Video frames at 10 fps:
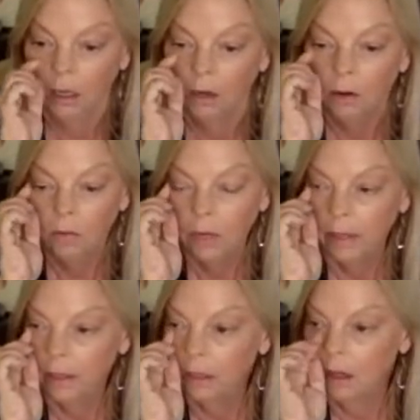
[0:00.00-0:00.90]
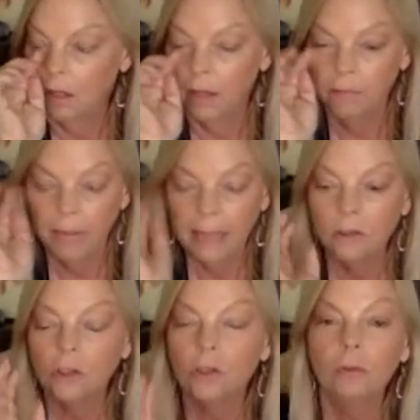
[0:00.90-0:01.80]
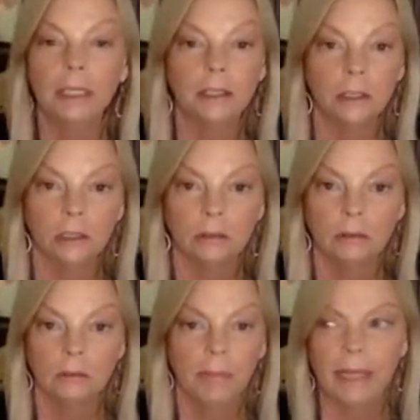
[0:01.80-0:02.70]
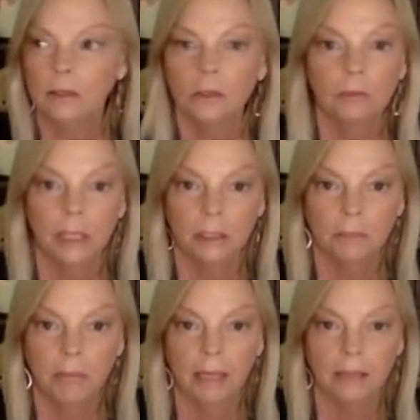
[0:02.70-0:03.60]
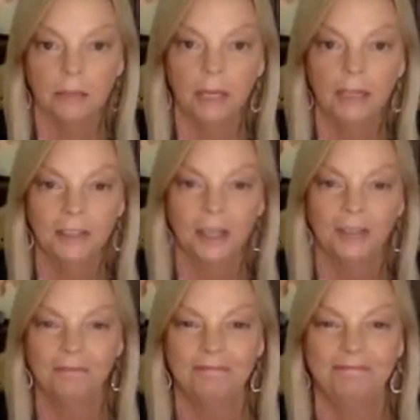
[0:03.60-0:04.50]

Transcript: what do they call it? Bait and switch. Bait and switch. Bait and switch.